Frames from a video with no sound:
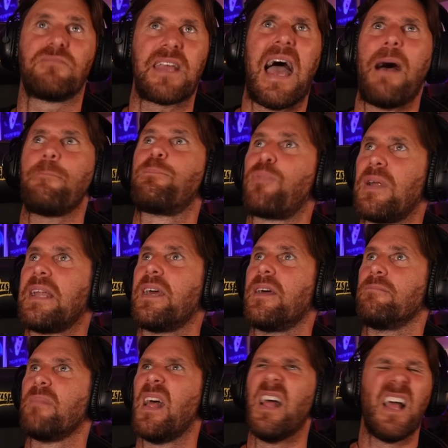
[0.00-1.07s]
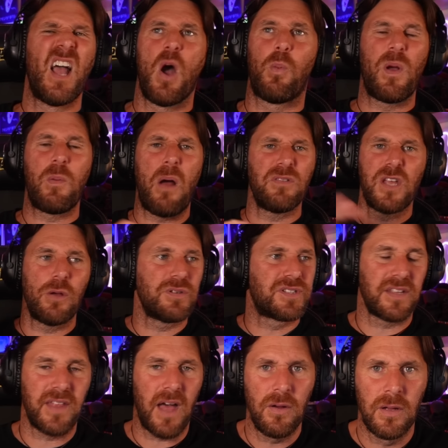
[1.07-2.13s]
Yeah, brilliant. We won't use
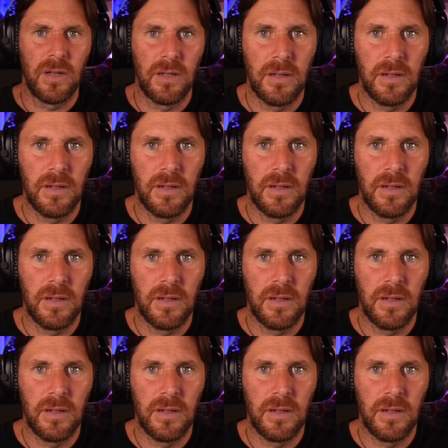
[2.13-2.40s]
it though.